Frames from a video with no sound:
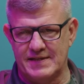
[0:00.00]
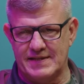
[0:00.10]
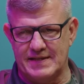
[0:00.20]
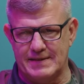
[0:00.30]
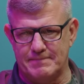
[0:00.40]

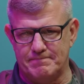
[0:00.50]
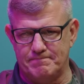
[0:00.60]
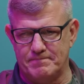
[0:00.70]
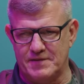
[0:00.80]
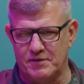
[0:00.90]
um,
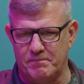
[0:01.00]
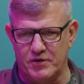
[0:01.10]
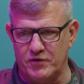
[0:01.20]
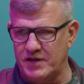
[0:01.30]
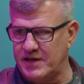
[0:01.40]
the
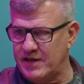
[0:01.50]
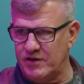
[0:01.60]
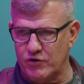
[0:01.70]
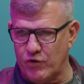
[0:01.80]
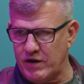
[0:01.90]
ability to
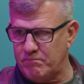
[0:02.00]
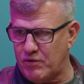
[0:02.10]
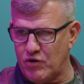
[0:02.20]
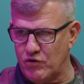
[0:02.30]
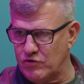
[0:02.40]
integrate
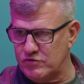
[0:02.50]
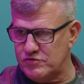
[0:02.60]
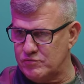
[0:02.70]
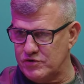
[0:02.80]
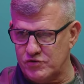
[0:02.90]

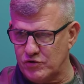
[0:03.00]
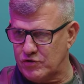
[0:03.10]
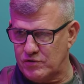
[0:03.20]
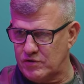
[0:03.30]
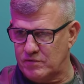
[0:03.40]
partners, which are a
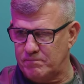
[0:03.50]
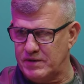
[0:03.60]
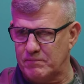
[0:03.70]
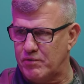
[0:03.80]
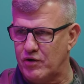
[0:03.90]

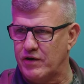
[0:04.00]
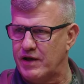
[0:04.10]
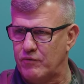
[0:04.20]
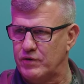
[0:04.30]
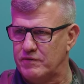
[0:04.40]
big part of
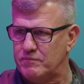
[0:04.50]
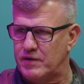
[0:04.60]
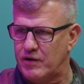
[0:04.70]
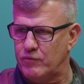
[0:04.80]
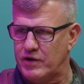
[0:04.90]
how we
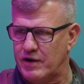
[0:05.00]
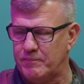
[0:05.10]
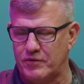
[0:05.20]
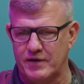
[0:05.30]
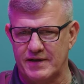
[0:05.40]
how we
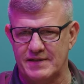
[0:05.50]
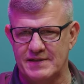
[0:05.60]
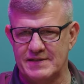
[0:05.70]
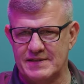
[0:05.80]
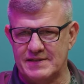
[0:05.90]
operate.
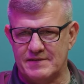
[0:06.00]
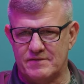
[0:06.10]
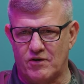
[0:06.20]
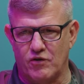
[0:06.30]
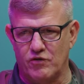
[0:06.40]

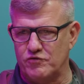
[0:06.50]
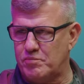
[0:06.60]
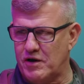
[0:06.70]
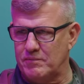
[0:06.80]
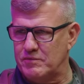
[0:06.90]
All those
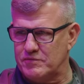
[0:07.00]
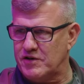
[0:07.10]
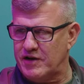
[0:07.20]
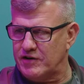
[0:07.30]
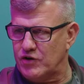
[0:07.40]
problems
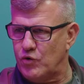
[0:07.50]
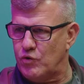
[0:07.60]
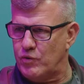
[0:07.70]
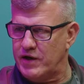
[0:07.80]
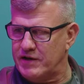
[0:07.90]
kind of go
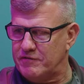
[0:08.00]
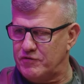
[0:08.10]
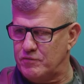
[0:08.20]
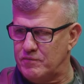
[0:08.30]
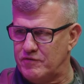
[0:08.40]
away if
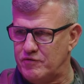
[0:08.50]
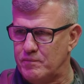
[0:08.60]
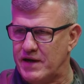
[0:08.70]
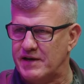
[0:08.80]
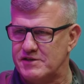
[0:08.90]
you if you
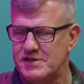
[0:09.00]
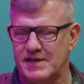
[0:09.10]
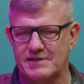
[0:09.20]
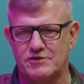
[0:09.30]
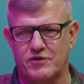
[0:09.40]
manage
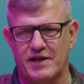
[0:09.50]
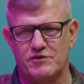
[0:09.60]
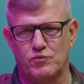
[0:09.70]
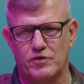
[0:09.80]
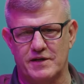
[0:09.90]
that. So
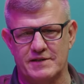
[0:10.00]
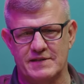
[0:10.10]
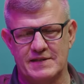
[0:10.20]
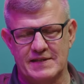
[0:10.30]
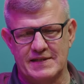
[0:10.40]
that's one.
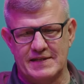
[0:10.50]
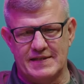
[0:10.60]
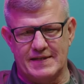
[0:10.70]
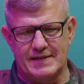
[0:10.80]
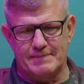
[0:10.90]

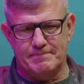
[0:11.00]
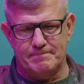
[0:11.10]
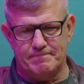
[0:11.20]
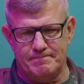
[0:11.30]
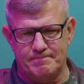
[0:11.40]

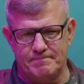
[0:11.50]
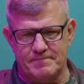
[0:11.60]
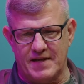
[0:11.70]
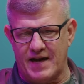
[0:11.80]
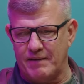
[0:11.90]
Um,
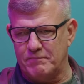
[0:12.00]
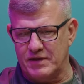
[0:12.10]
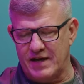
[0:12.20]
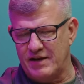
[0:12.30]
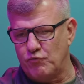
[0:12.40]
and I
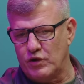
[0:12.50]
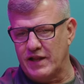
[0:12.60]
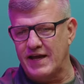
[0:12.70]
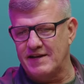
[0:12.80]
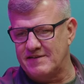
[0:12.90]
and
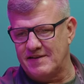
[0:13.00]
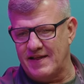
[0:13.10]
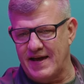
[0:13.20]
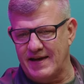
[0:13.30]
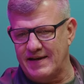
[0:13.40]
related to
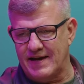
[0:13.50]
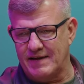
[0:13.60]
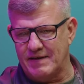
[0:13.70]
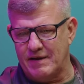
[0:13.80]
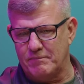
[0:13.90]
that,
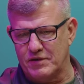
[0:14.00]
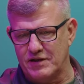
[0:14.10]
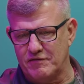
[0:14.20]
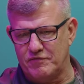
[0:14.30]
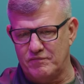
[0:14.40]
I, I
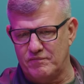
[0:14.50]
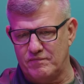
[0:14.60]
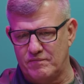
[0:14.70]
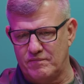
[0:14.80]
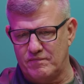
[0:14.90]
believe
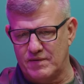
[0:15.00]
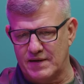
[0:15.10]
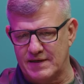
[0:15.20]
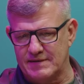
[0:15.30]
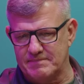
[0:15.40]

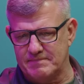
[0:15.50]
uh,